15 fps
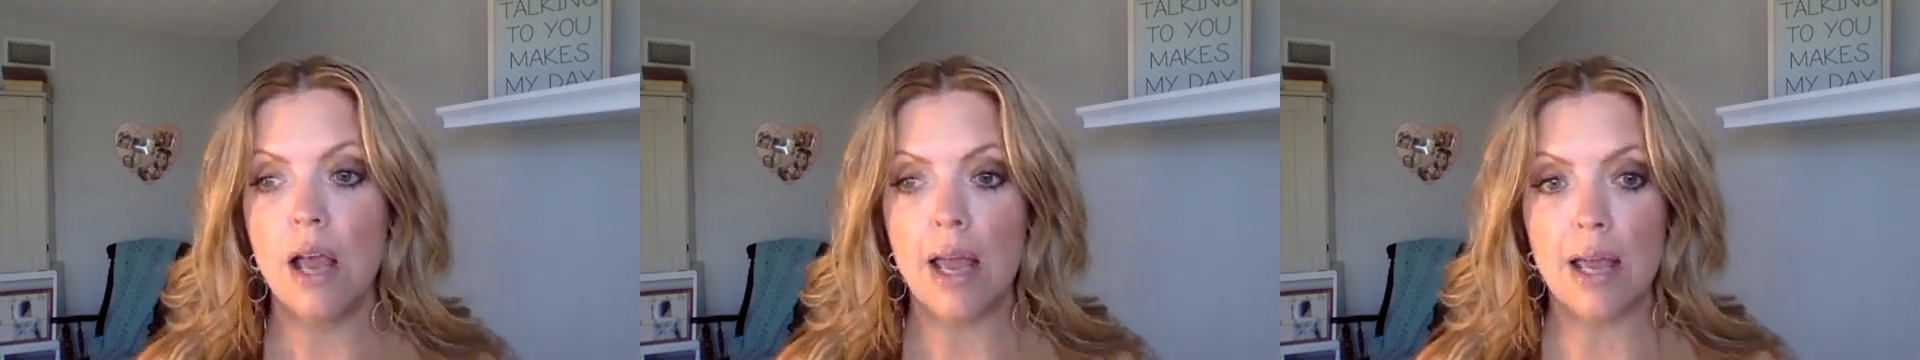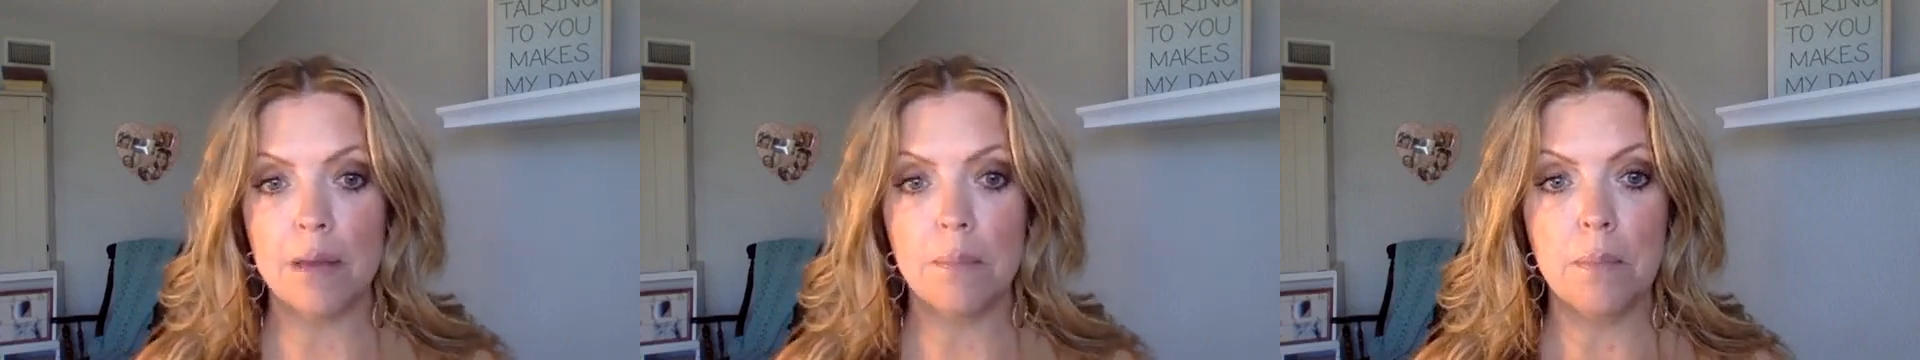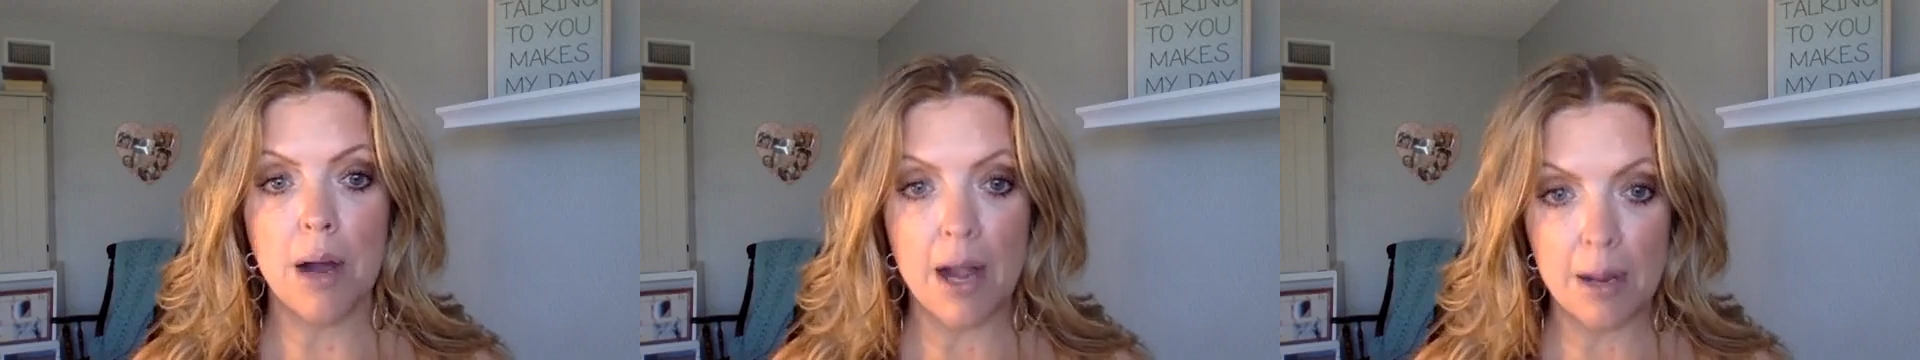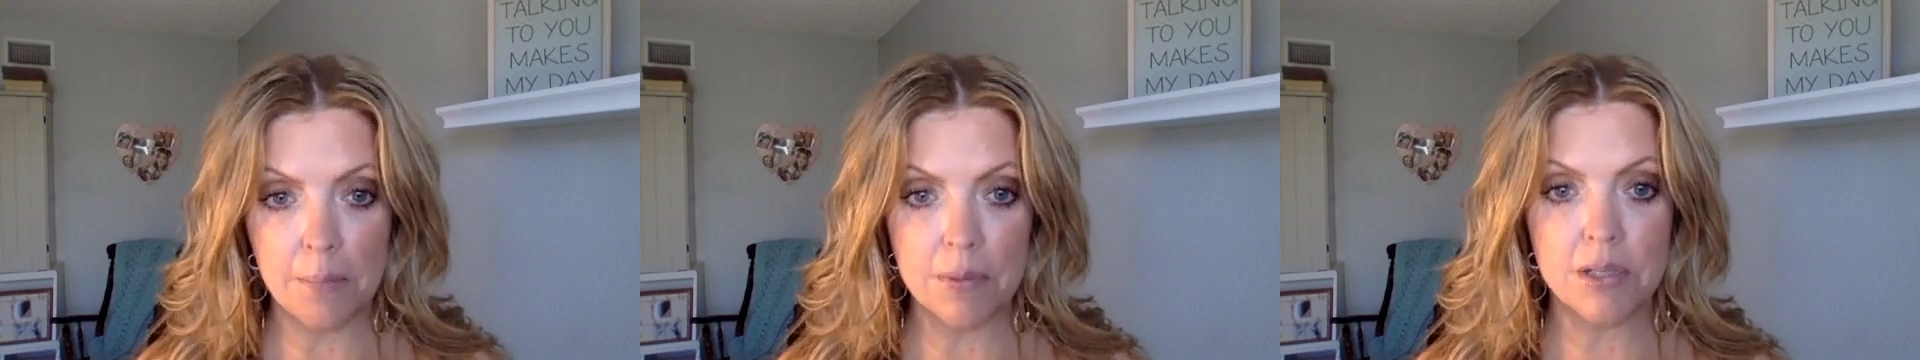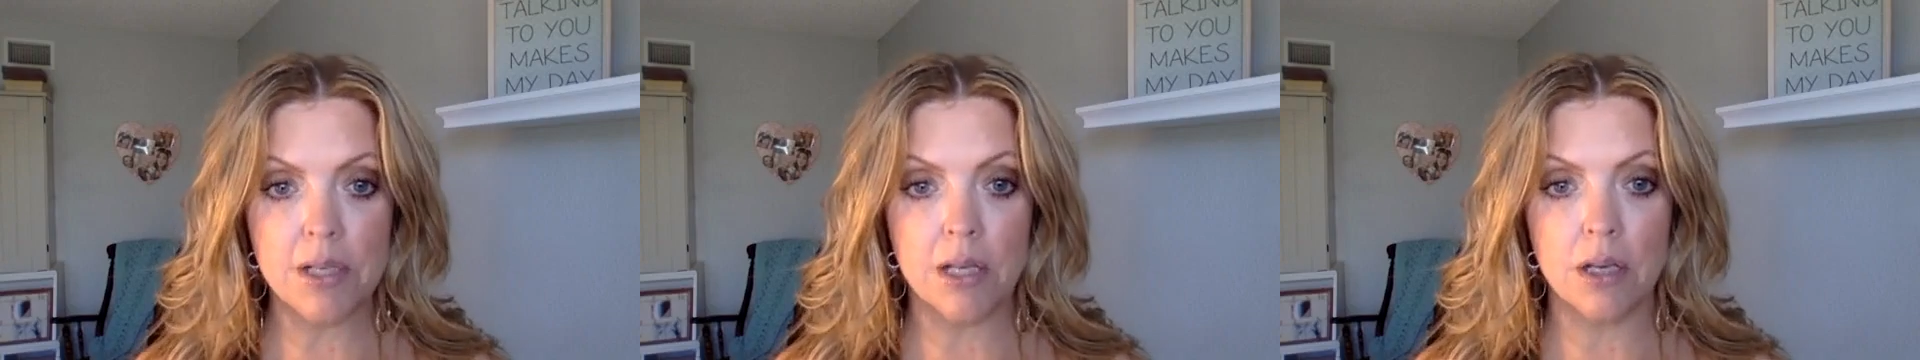in my
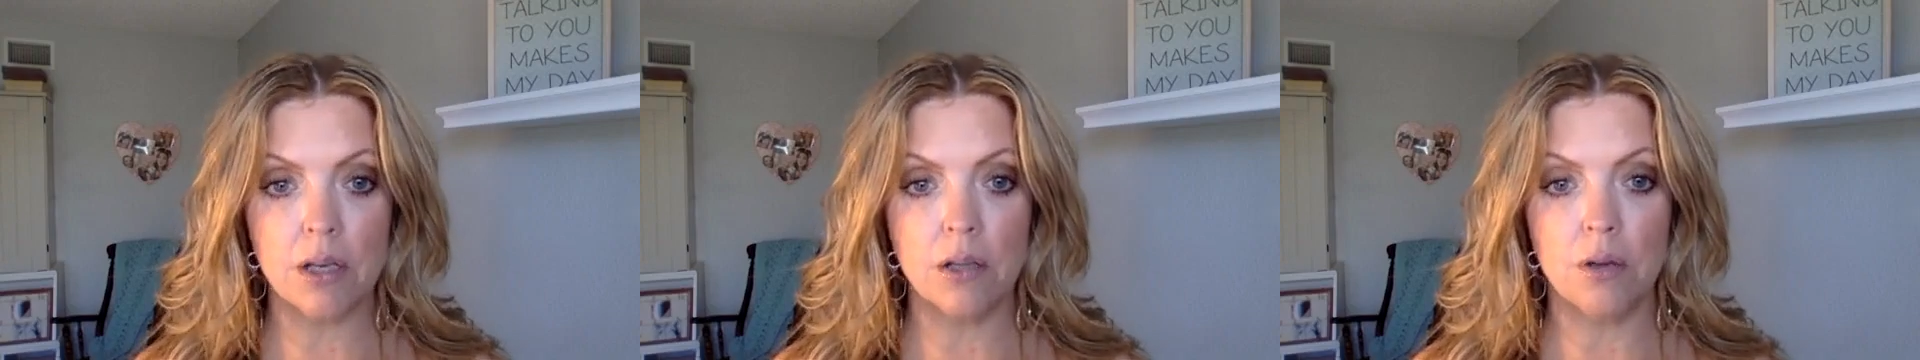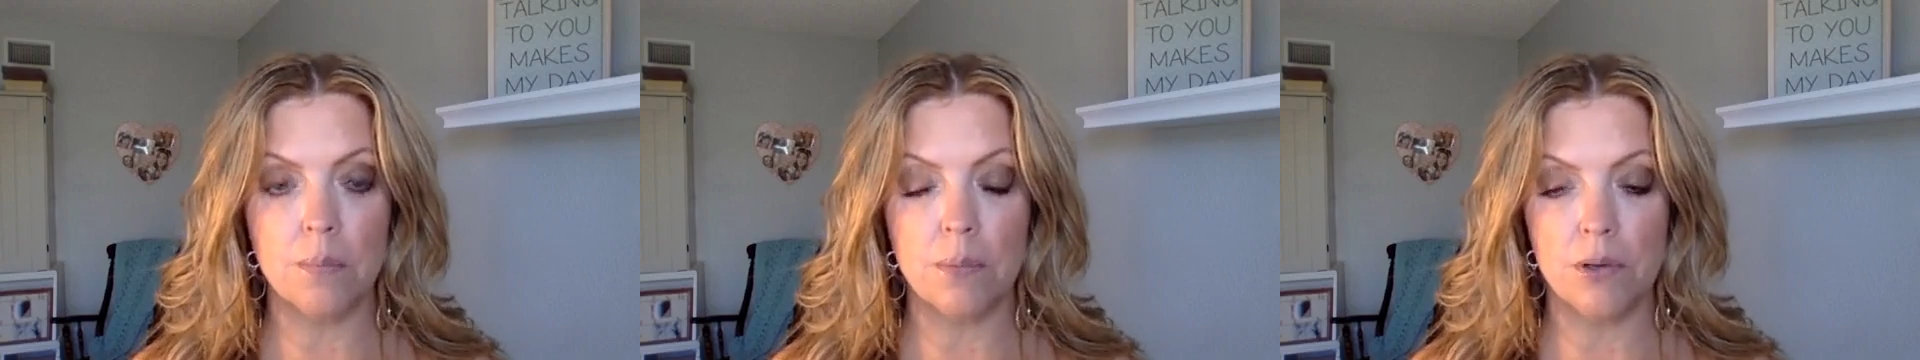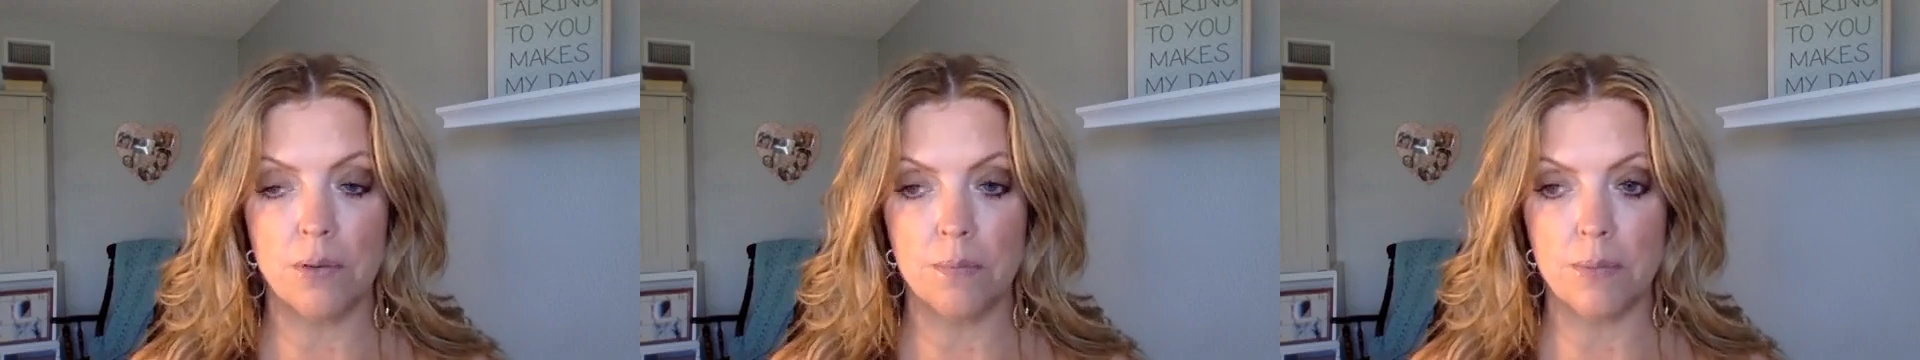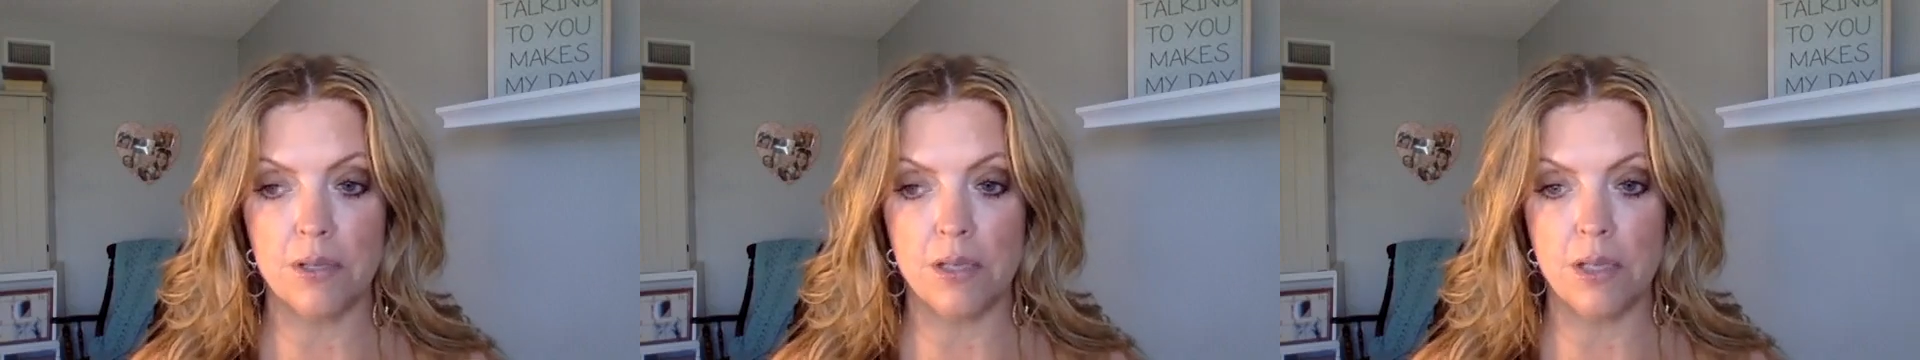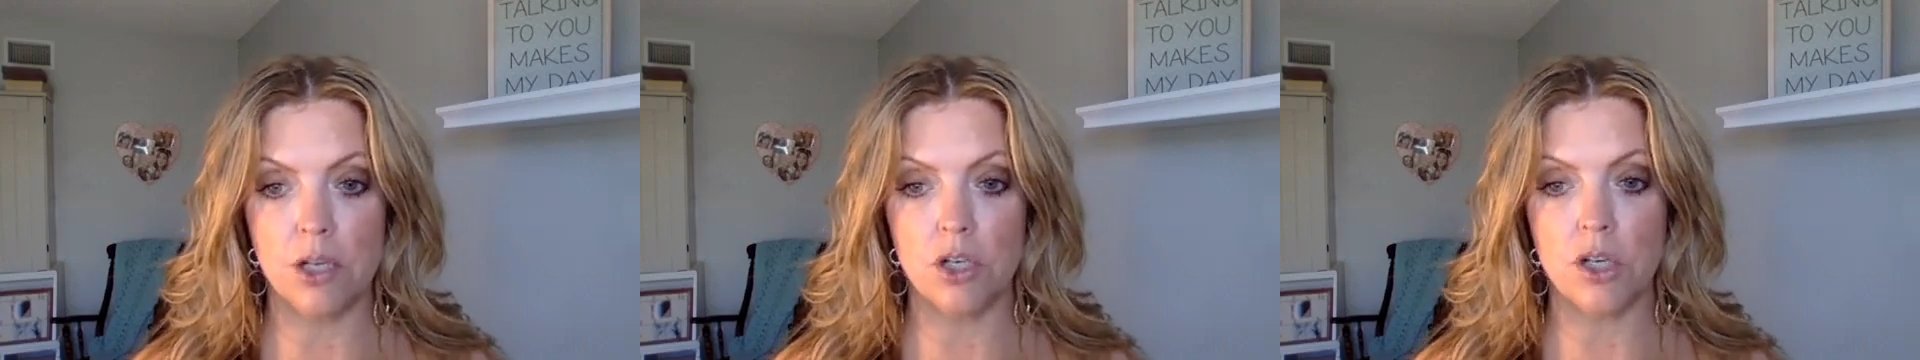particular
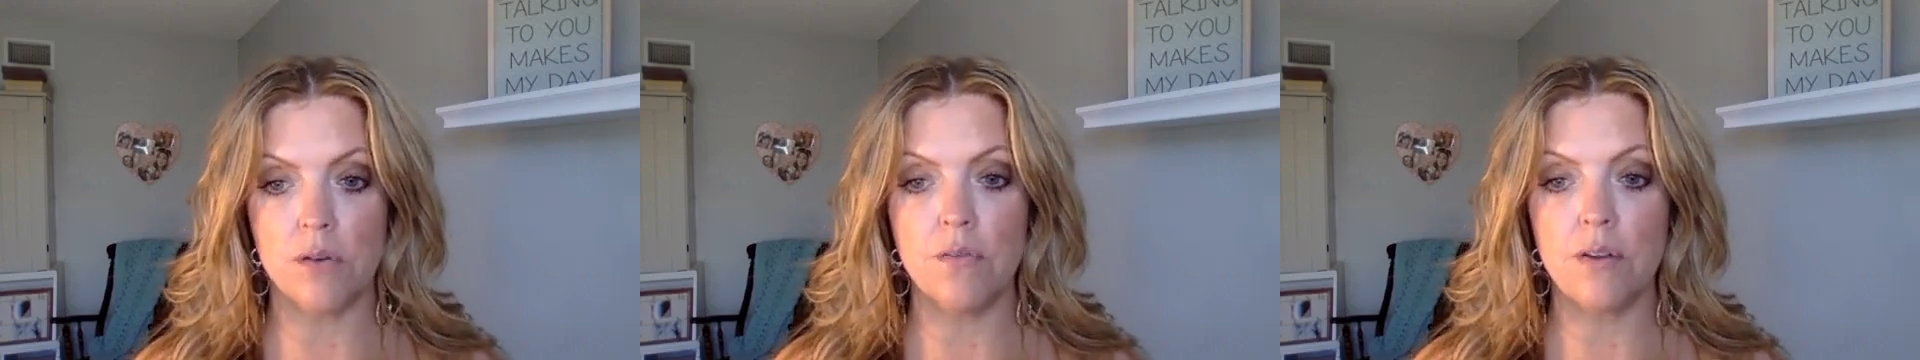position,